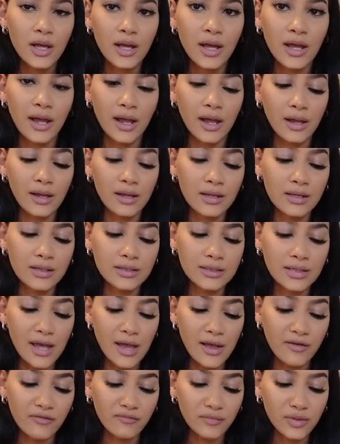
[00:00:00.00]
And
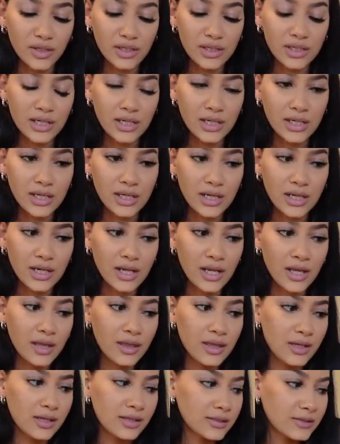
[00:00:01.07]
I've been
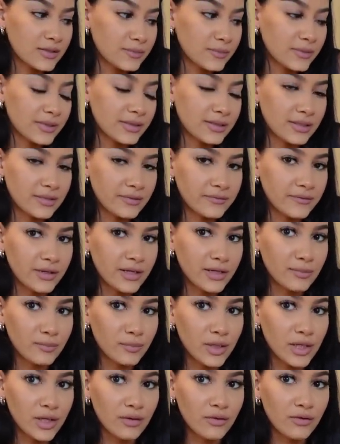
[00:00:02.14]
eating this specific
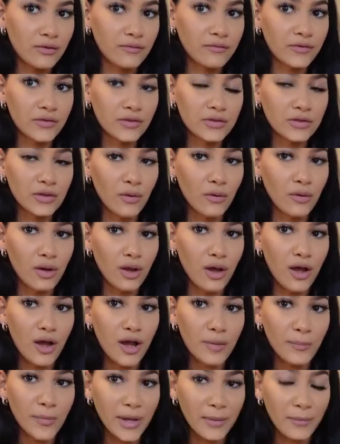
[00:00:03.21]
meal for so
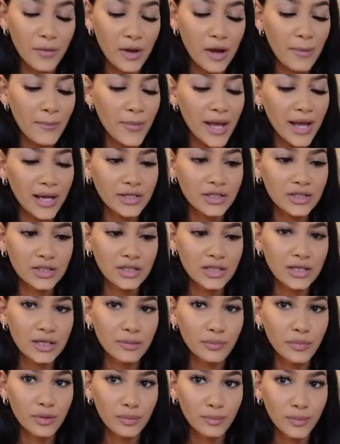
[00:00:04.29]
long. My mom actually
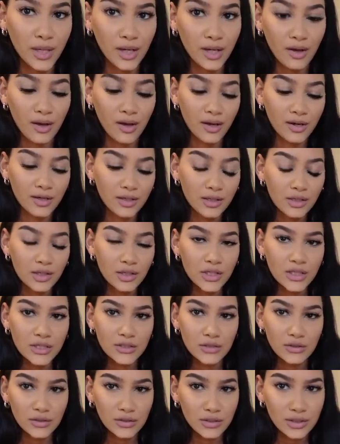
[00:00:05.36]
put me on
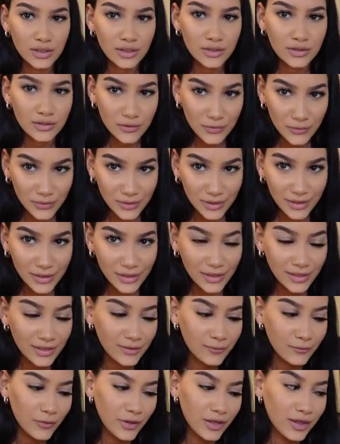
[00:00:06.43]
to the tuna
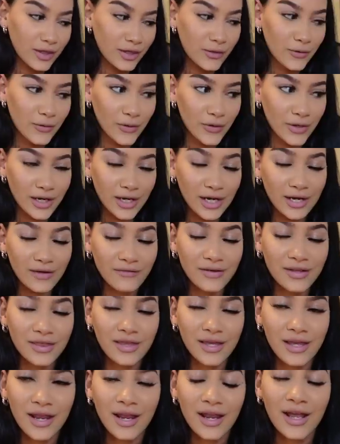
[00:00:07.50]
with the corn and
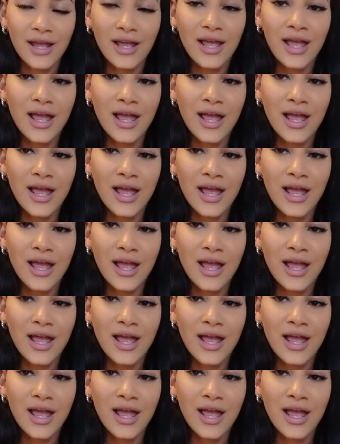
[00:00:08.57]
everything.